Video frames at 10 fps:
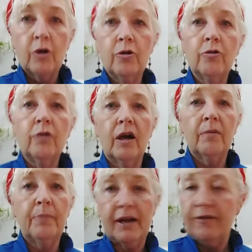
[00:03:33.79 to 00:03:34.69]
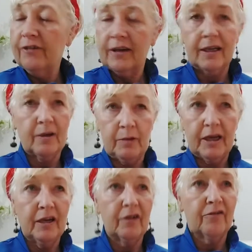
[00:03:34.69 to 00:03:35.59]
who are perfectly
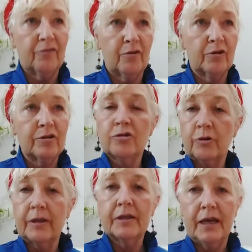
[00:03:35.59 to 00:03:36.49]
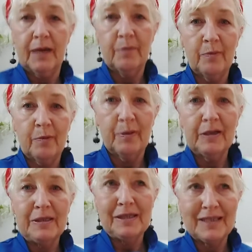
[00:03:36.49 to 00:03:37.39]
aware of what joint
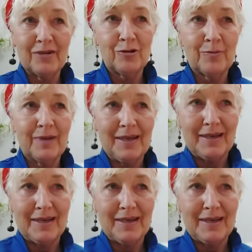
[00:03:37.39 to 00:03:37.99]
hypermobility syndrome